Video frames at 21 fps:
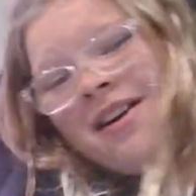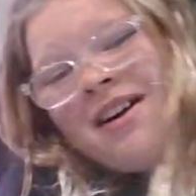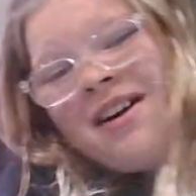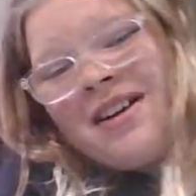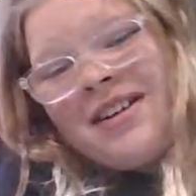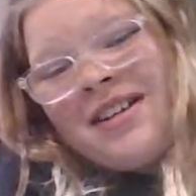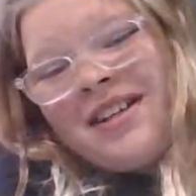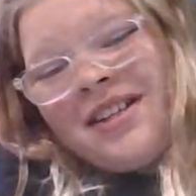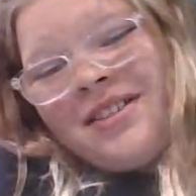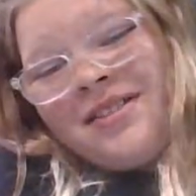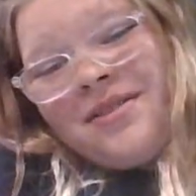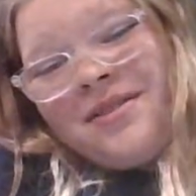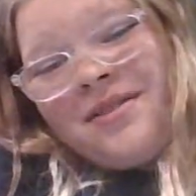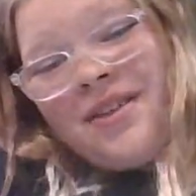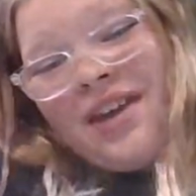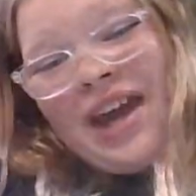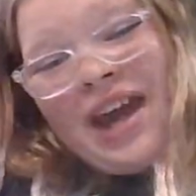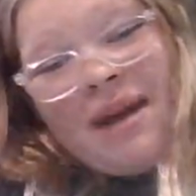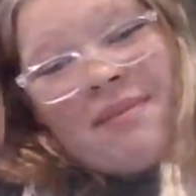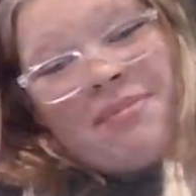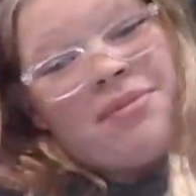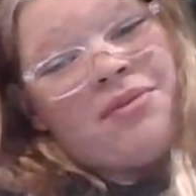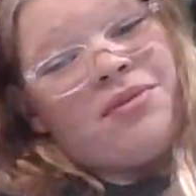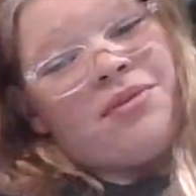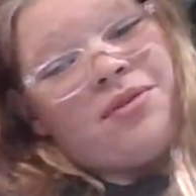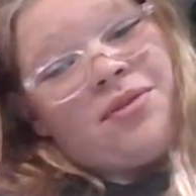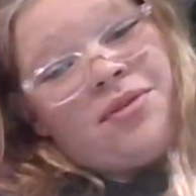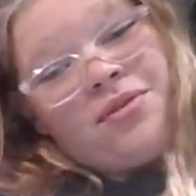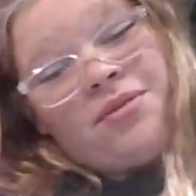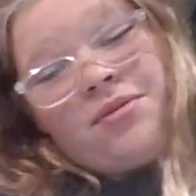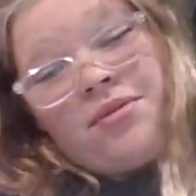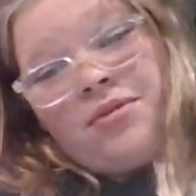on either Apple,
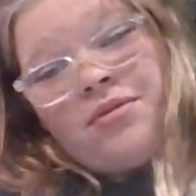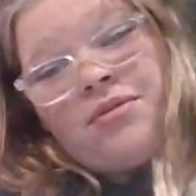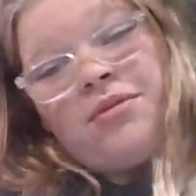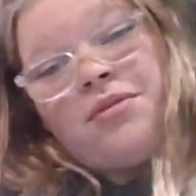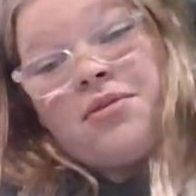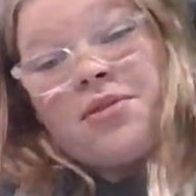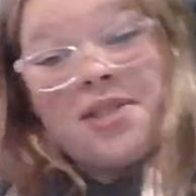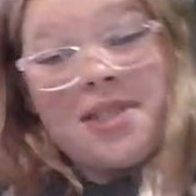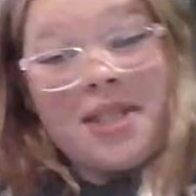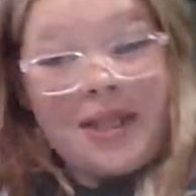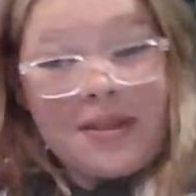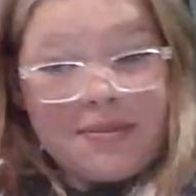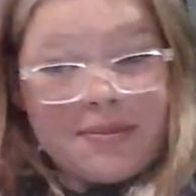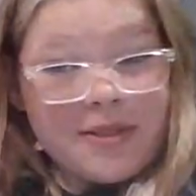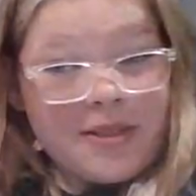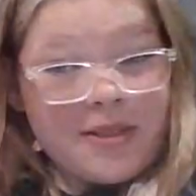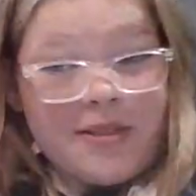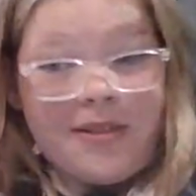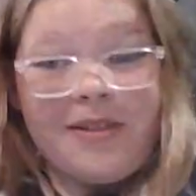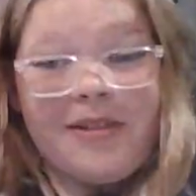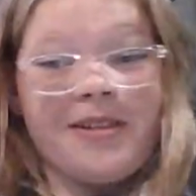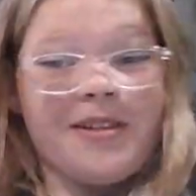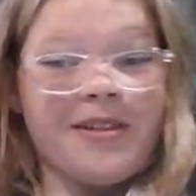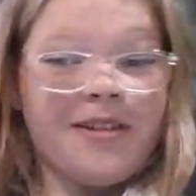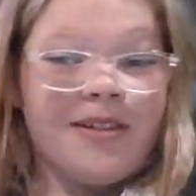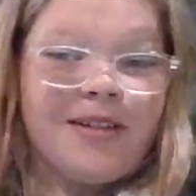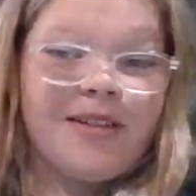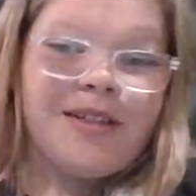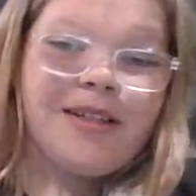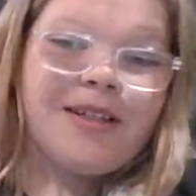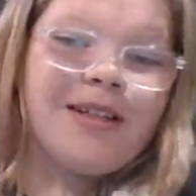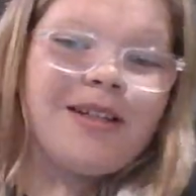Google, or Samsung,
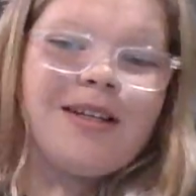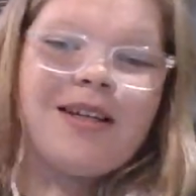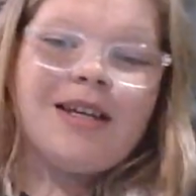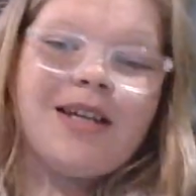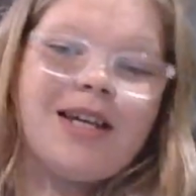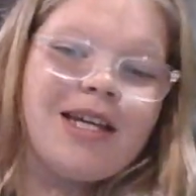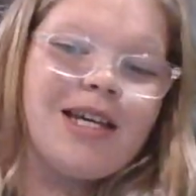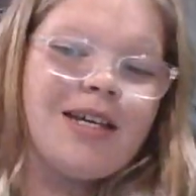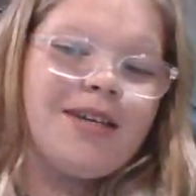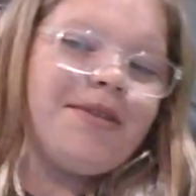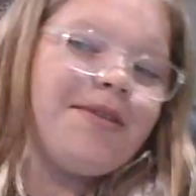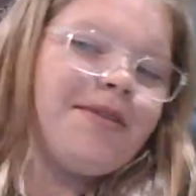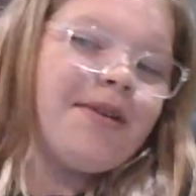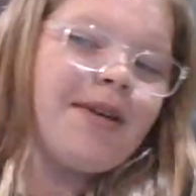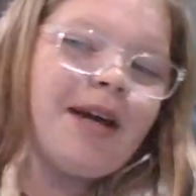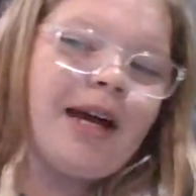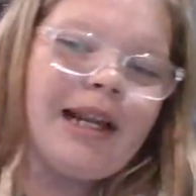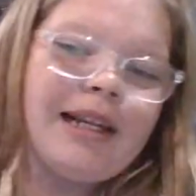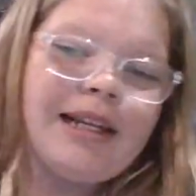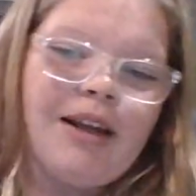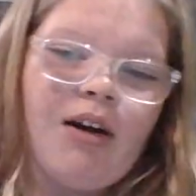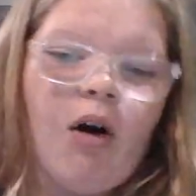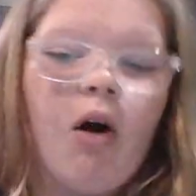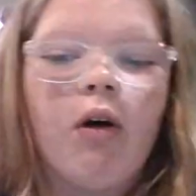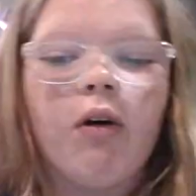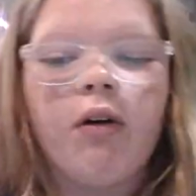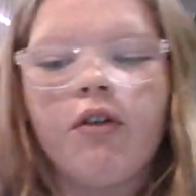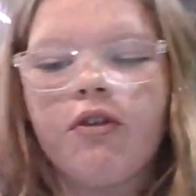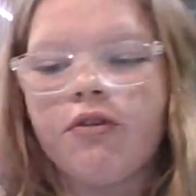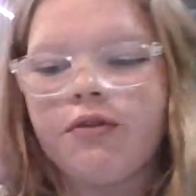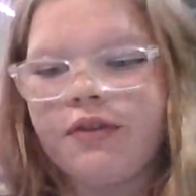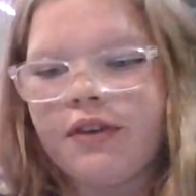you add
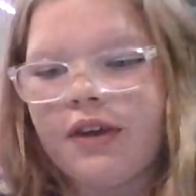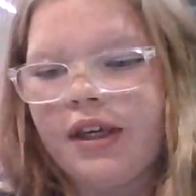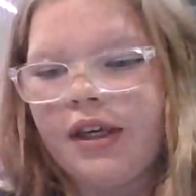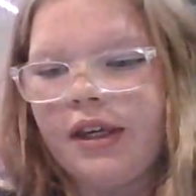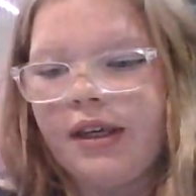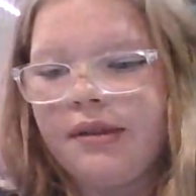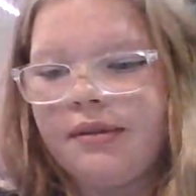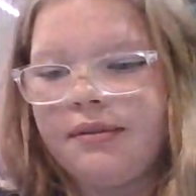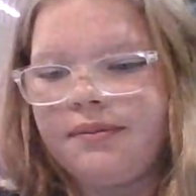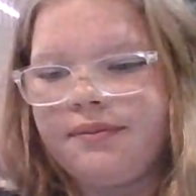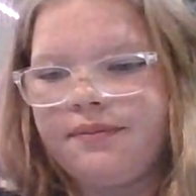all of it.